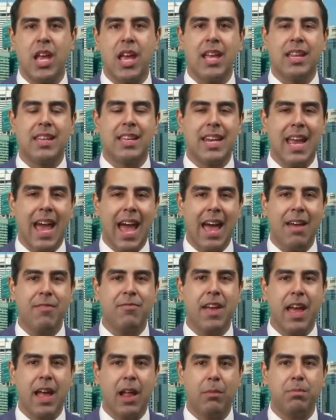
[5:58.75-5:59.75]
that have
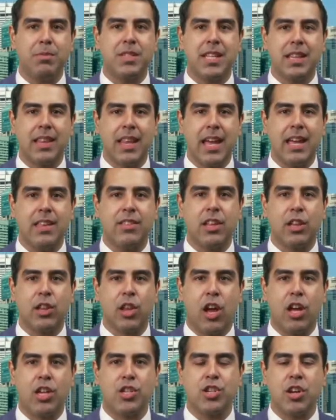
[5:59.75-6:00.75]
helped delay the
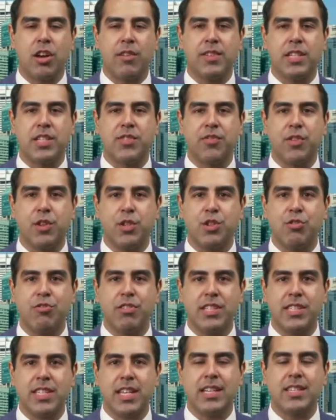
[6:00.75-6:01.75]
launch of its
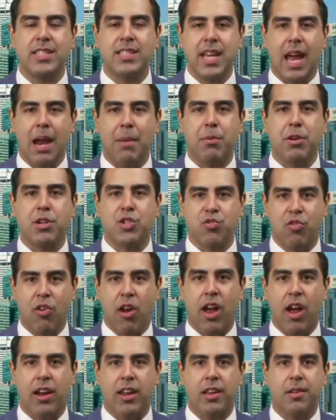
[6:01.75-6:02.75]
futuristic
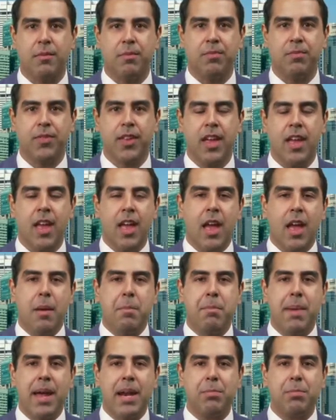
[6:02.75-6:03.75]
Cybertruck.
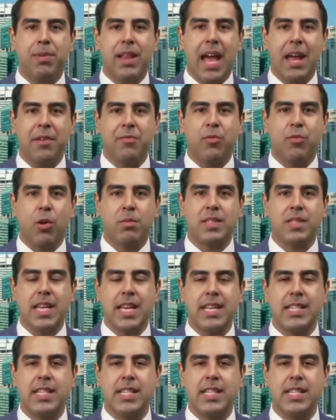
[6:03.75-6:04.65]
Meta Platforms is